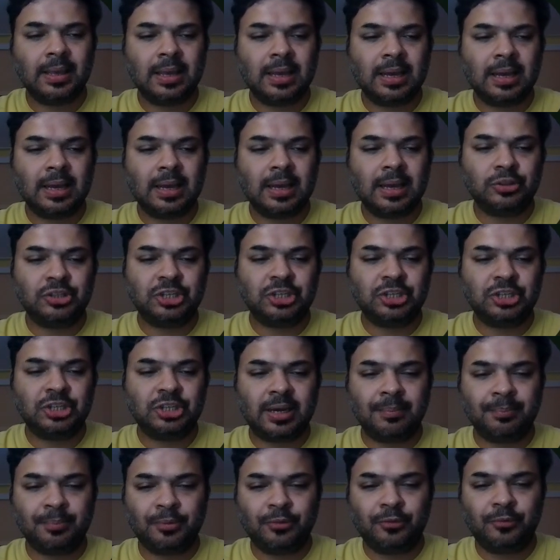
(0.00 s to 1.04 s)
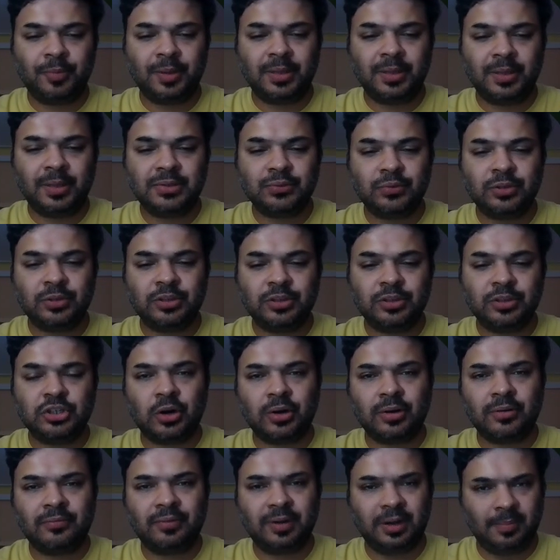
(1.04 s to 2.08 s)
how to chain improvements with
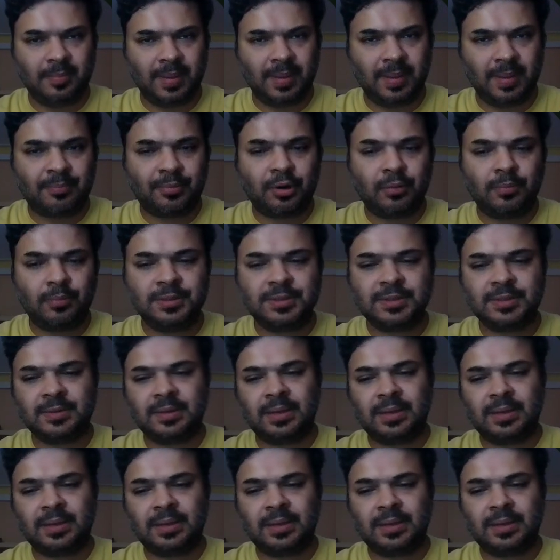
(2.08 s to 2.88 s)
short feedback prompts,